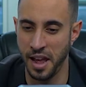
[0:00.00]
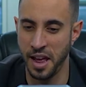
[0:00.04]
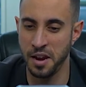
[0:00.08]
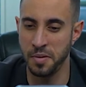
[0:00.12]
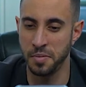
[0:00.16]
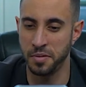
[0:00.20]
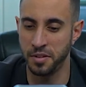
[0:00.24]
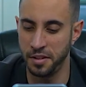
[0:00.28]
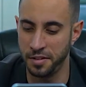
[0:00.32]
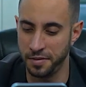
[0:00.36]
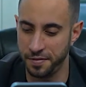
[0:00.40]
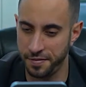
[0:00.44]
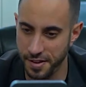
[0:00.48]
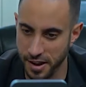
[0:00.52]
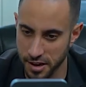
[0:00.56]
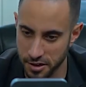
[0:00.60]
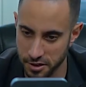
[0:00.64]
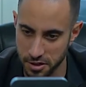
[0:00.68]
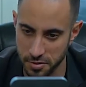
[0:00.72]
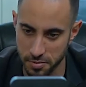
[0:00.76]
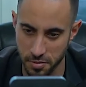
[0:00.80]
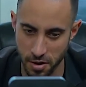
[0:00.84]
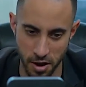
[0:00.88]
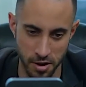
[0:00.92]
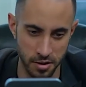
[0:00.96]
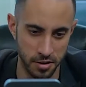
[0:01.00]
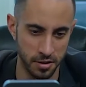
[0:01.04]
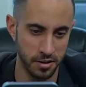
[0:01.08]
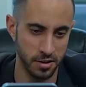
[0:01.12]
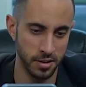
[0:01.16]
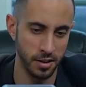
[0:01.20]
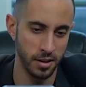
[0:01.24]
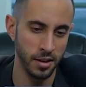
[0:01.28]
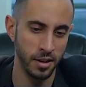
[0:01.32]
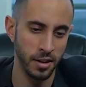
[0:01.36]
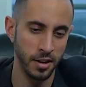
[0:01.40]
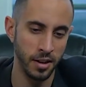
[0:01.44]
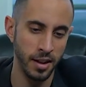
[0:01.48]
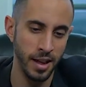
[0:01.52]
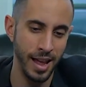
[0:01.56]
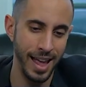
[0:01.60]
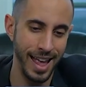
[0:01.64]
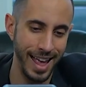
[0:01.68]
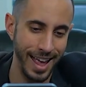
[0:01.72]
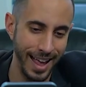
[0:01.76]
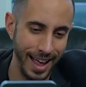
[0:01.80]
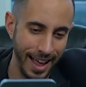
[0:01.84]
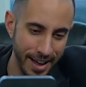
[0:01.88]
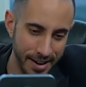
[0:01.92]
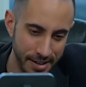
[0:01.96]
animal infection models,
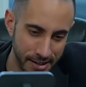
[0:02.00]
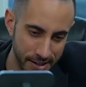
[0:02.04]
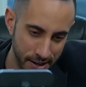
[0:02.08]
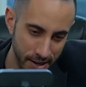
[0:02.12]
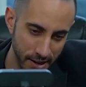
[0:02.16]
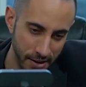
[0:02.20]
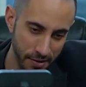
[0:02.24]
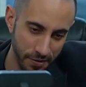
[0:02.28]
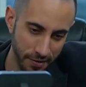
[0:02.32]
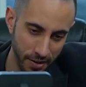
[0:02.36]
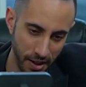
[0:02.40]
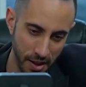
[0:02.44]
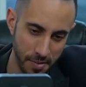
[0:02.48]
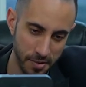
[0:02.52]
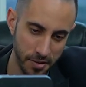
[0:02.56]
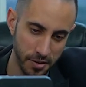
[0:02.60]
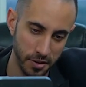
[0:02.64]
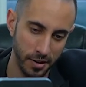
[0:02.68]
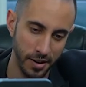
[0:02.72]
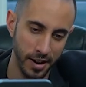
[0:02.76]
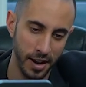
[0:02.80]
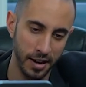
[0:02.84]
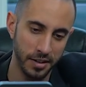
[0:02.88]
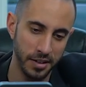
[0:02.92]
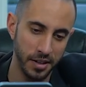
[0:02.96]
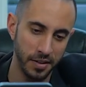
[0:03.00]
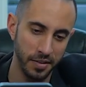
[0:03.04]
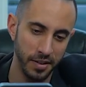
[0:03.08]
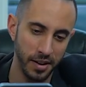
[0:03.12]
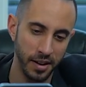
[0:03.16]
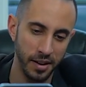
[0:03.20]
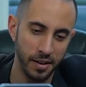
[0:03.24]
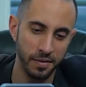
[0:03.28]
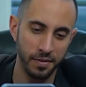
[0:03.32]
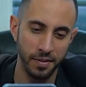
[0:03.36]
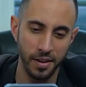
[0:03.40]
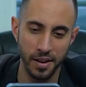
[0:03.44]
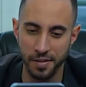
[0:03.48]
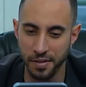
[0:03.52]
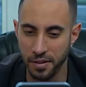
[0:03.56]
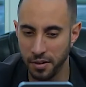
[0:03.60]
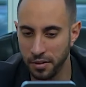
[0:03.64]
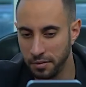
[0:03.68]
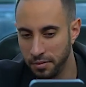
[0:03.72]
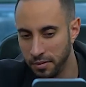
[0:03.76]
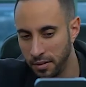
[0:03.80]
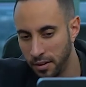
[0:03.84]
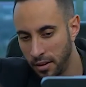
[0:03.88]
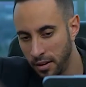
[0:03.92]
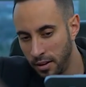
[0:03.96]
anti-inflammatory activity in
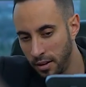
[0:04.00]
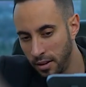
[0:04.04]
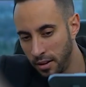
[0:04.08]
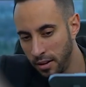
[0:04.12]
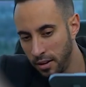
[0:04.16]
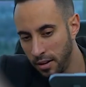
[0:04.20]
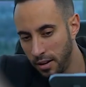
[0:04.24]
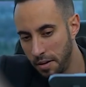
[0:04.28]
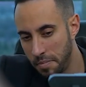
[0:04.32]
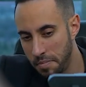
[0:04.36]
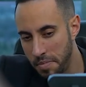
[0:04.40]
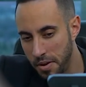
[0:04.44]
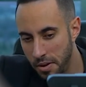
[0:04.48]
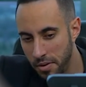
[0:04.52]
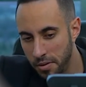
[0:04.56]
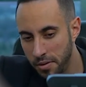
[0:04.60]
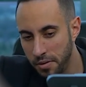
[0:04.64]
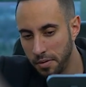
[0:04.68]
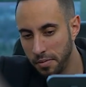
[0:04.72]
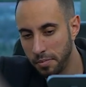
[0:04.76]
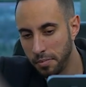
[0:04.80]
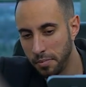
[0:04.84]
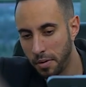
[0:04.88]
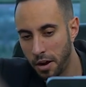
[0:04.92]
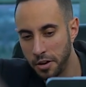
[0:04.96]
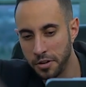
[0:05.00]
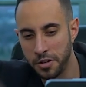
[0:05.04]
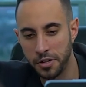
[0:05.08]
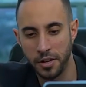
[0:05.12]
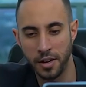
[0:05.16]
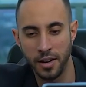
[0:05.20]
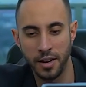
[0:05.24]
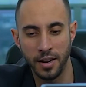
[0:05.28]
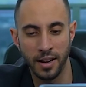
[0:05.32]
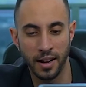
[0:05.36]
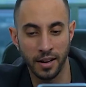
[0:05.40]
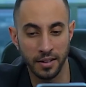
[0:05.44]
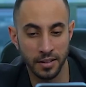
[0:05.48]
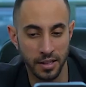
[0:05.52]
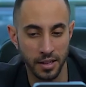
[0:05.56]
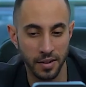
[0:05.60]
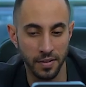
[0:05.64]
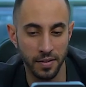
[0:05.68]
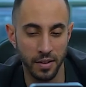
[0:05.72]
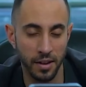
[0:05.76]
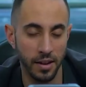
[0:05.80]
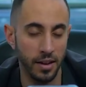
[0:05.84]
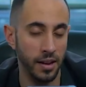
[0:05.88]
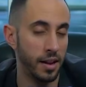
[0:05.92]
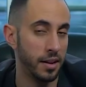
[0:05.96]
vivo, immune modulating
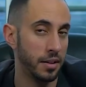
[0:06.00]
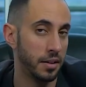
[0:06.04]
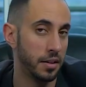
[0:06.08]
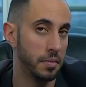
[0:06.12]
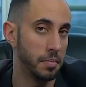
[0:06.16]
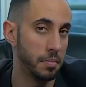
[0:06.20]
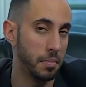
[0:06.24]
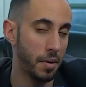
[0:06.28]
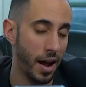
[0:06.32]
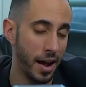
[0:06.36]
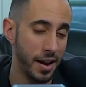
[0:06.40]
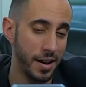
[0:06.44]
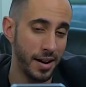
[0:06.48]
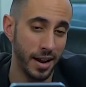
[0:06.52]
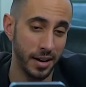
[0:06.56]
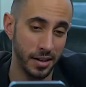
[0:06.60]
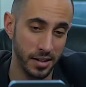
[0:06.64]
activity, and combined